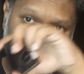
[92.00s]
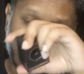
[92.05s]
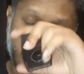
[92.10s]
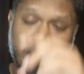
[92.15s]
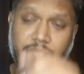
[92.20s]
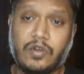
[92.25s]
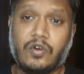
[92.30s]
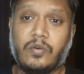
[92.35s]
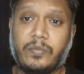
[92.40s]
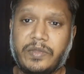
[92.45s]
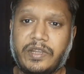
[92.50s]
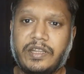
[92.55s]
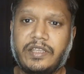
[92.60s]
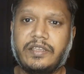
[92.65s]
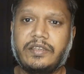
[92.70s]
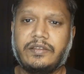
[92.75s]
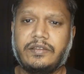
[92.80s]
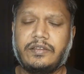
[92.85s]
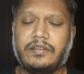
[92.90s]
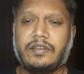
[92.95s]
from the
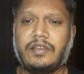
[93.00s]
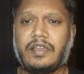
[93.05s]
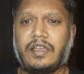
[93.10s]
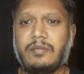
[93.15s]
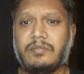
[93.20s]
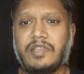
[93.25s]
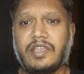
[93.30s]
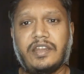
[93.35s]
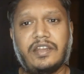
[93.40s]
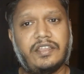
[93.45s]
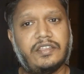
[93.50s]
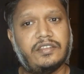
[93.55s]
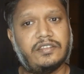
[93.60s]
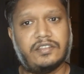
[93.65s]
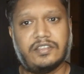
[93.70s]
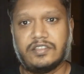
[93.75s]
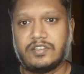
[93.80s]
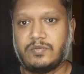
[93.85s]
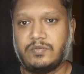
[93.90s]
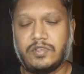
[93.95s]
opening, I'm getting
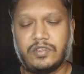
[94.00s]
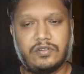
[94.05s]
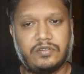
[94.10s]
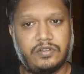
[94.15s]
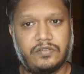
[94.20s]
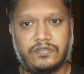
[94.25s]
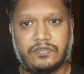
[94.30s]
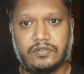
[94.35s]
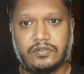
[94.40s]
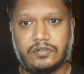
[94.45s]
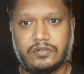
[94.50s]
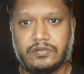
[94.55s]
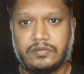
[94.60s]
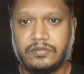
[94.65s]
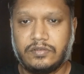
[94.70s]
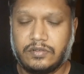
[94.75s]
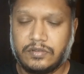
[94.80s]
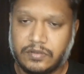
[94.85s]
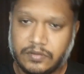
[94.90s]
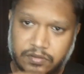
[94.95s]
this beautiful
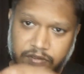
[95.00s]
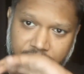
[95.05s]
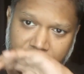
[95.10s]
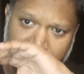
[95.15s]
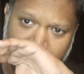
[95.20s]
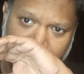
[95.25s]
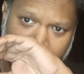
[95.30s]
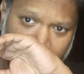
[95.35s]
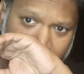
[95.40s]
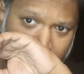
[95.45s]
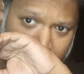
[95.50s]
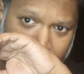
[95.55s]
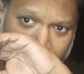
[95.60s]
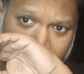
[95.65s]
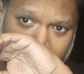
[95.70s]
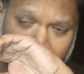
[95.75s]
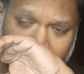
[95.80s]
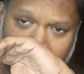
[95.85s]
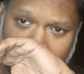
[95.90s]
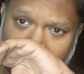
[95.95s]
smell of
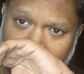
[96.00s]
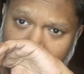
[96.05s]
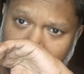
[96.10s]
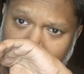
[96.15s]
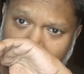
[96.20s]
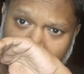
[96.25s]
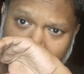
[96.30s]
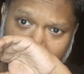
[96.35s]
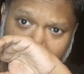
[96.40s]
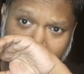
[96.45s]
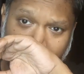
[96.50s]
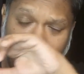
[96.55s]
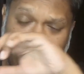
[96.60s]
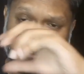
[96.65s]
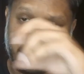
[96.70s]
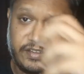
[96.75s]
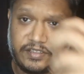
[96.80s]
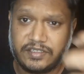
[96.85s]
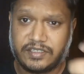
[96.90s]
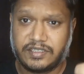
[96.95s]

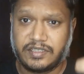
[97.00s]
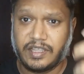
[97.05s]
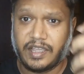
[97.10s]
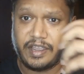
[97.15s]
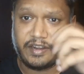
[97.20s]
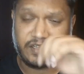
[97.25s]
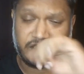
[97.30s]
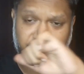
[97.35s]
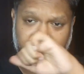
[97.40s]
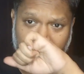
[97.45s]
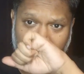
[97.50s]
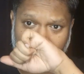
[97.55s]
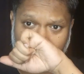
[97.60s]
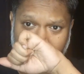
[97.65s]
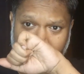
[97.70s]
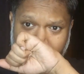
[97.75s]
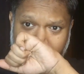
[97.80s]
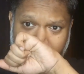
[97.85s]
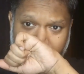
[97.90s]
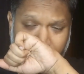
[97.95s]
iris, the iris
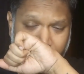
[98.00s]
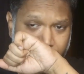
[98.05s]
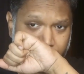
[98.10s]
flower,